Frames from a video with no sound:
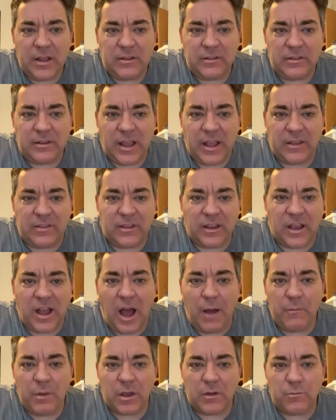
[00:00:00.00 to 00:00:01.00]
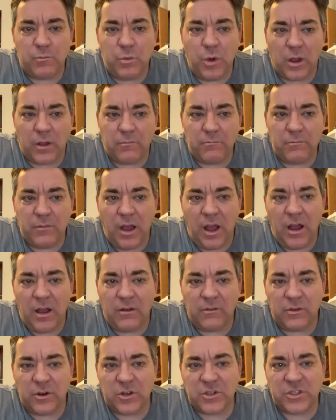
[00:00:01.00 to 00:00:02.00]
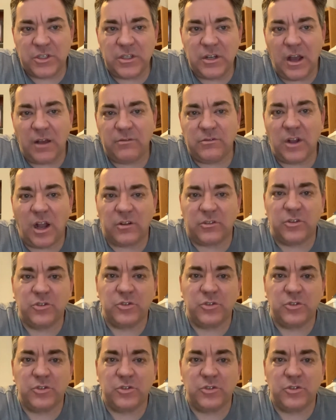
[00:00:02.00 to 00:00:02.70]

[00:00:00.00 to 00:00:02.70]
Take the comic book version of Dr.